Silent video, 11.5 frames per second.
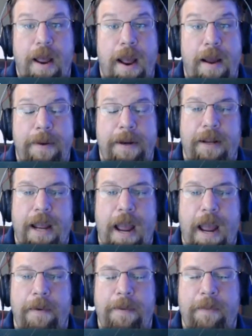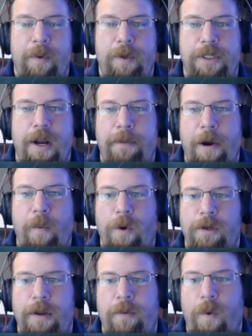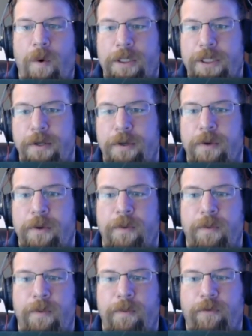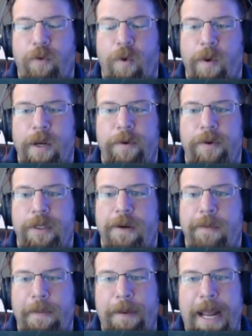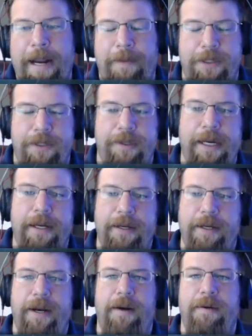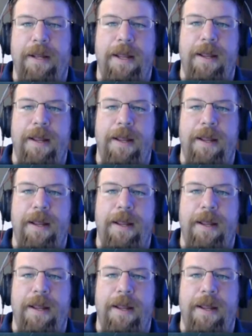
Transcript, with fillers: I mean, look at how many people were talking about World War Two before we knew it was going to be Black Ops three, you know?